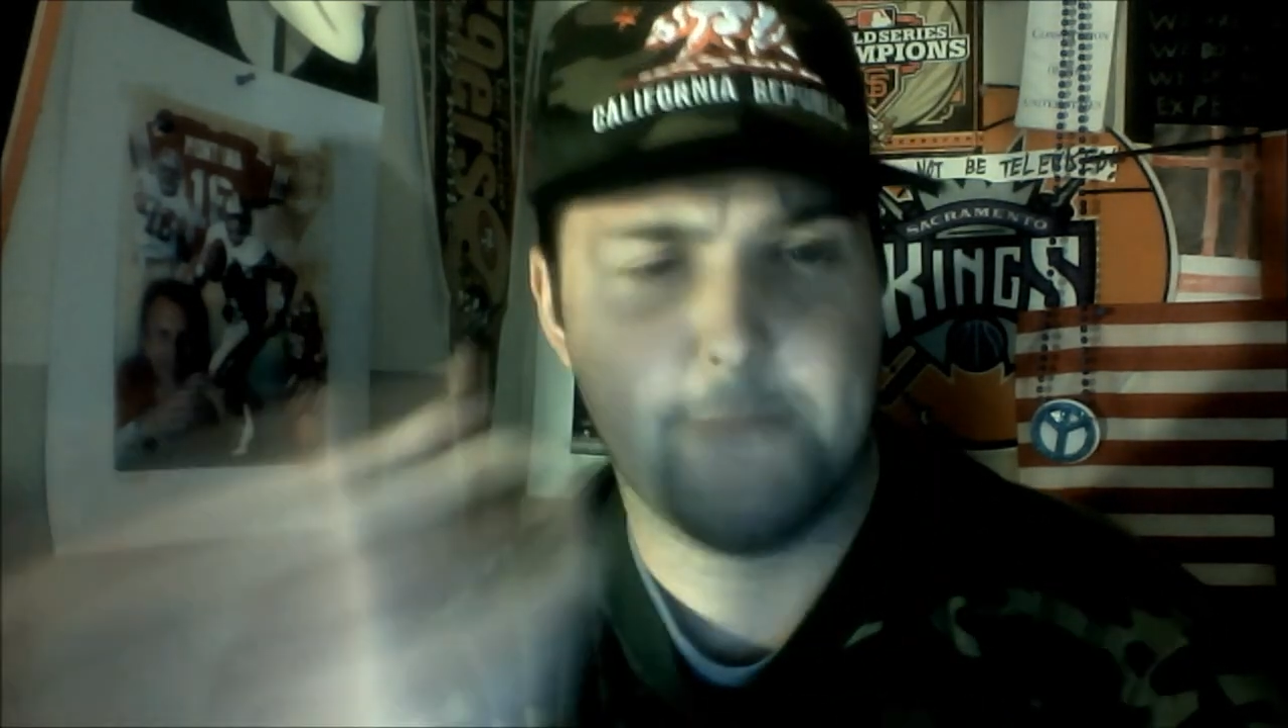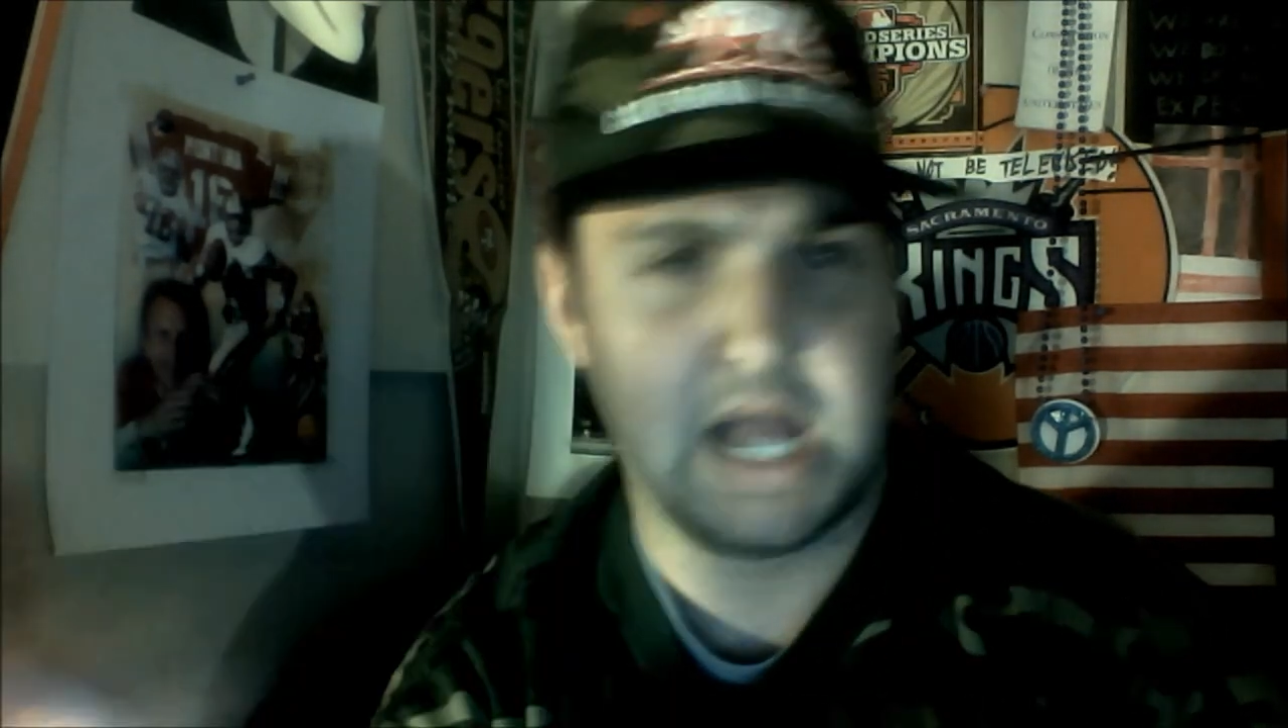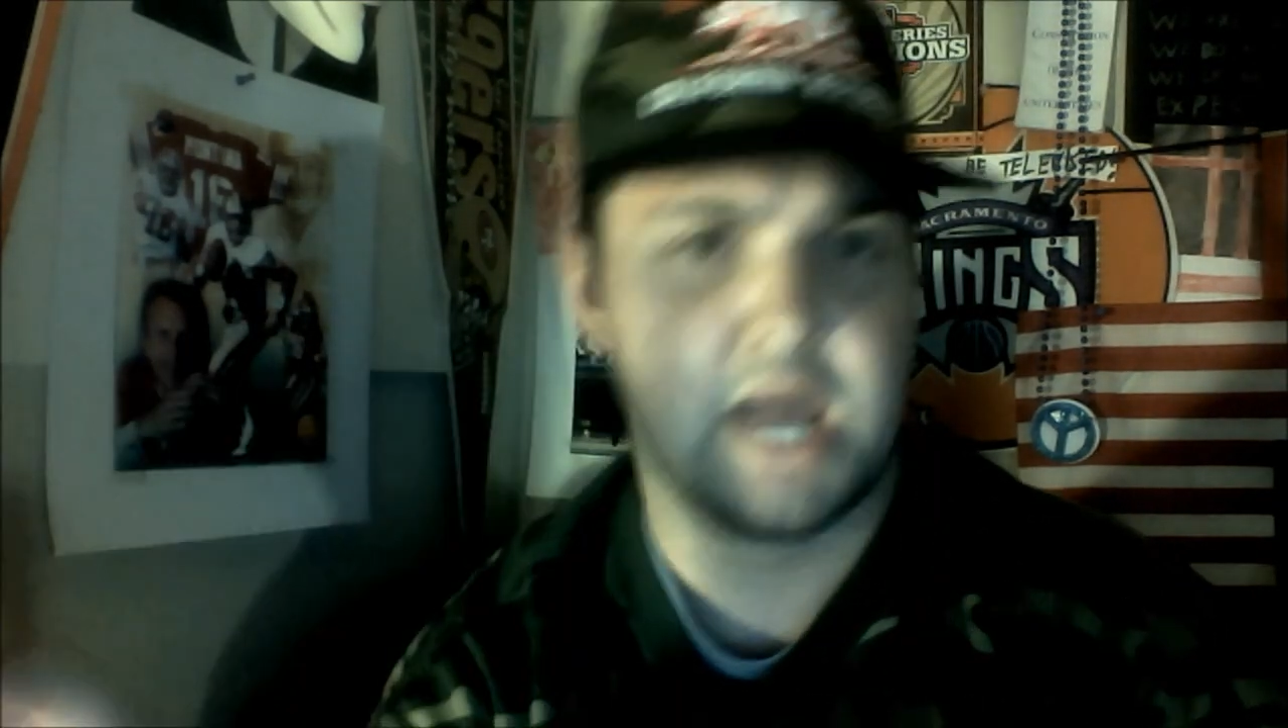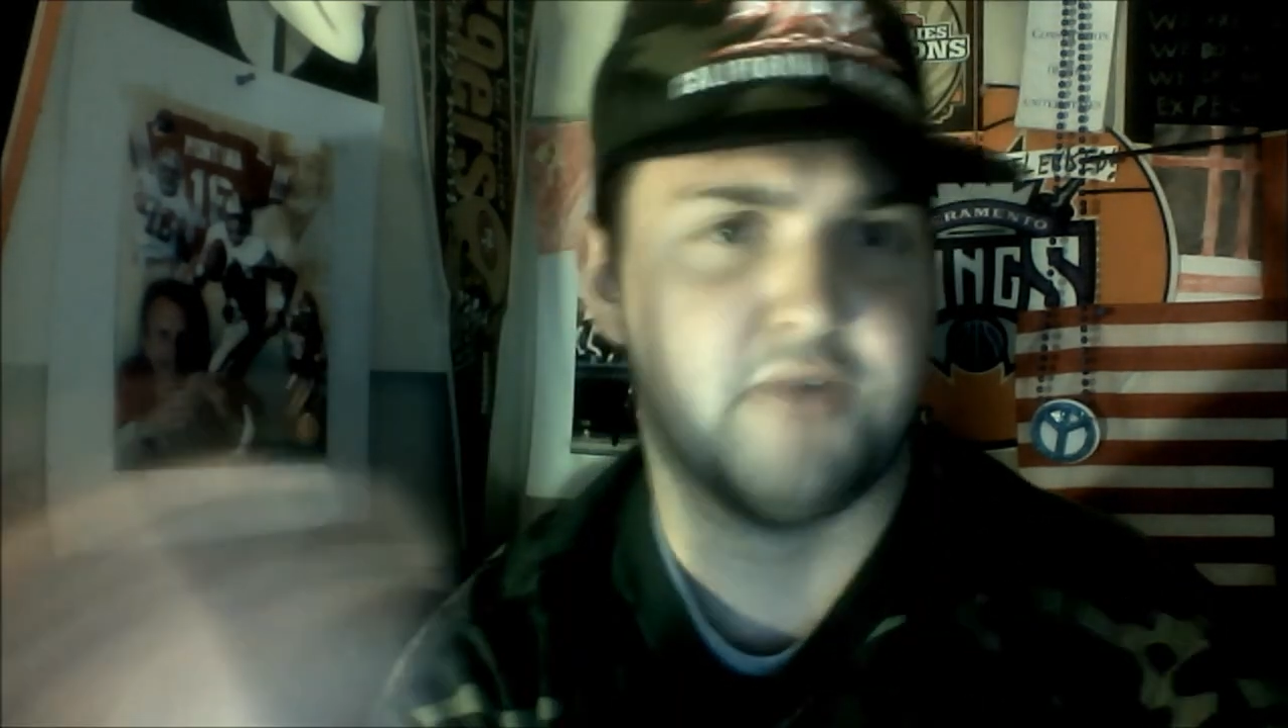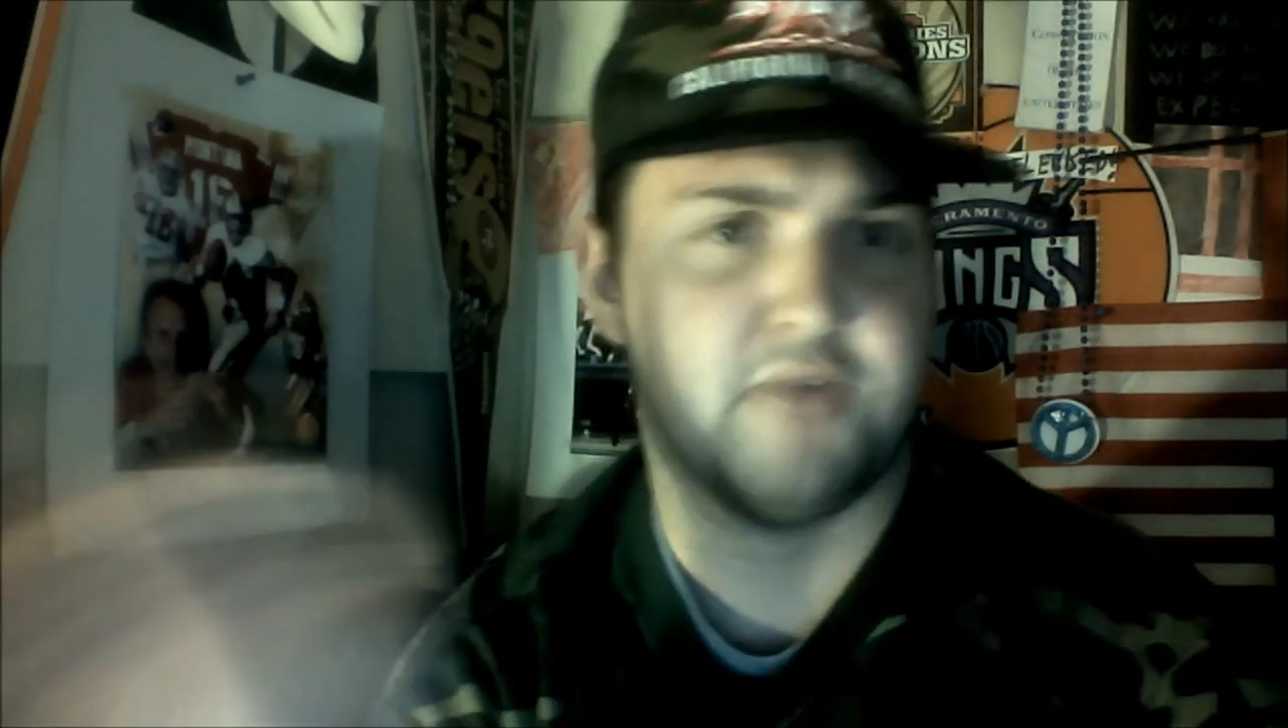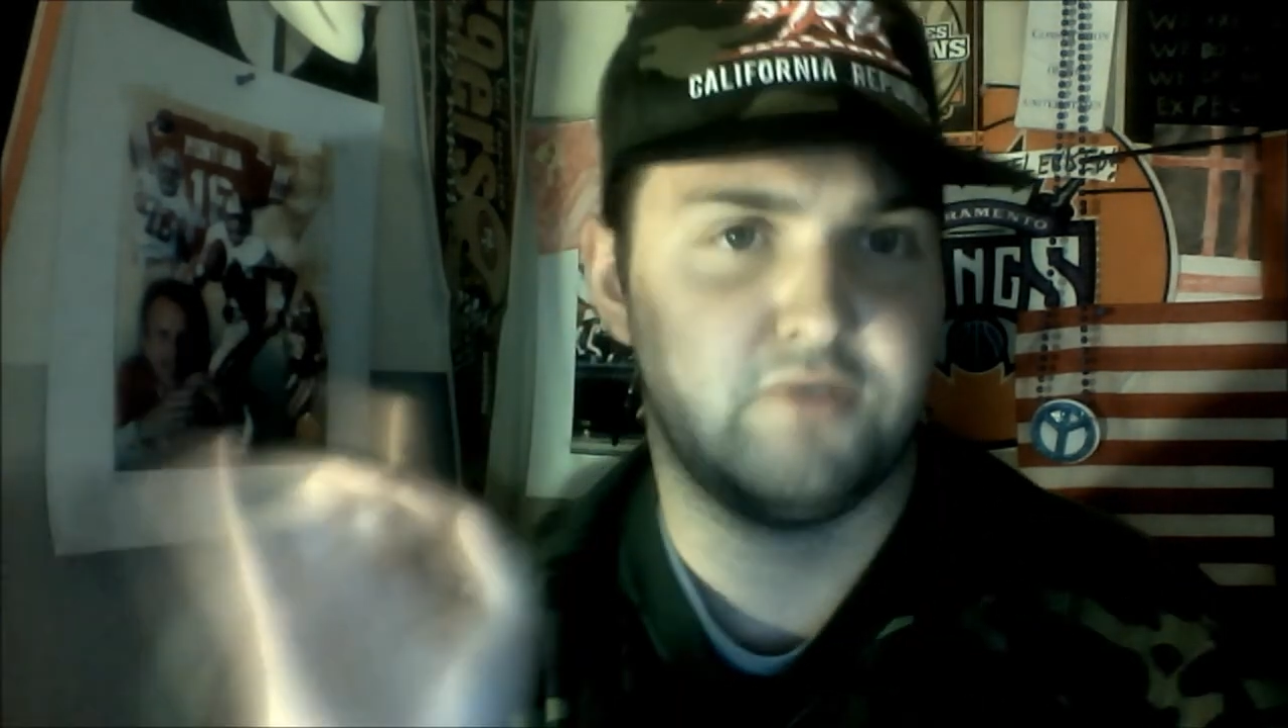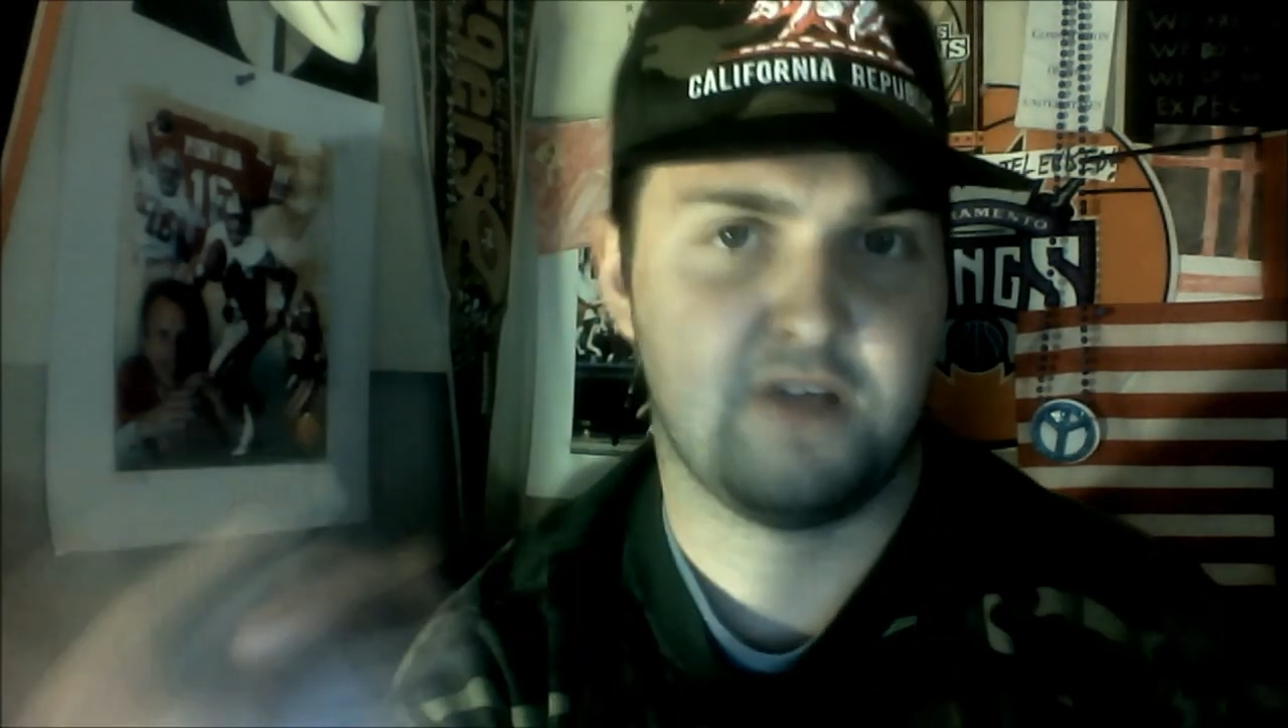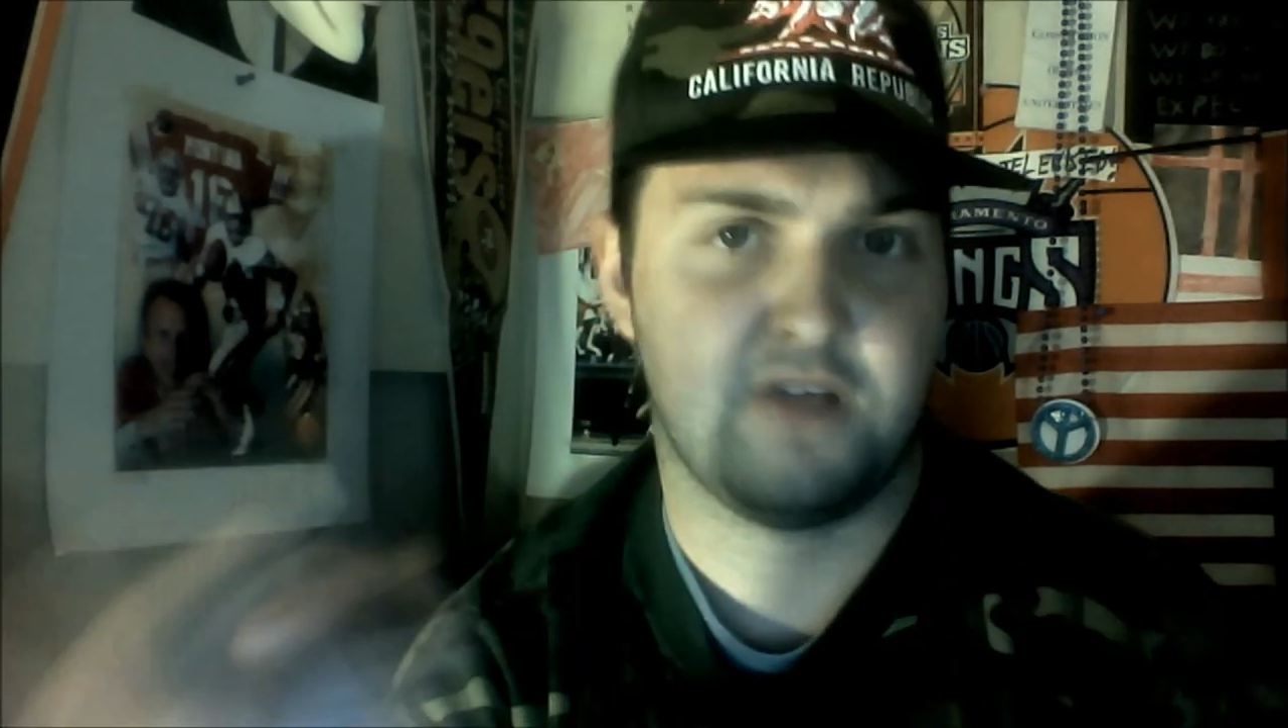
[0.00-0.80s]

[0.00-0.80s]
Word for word: may have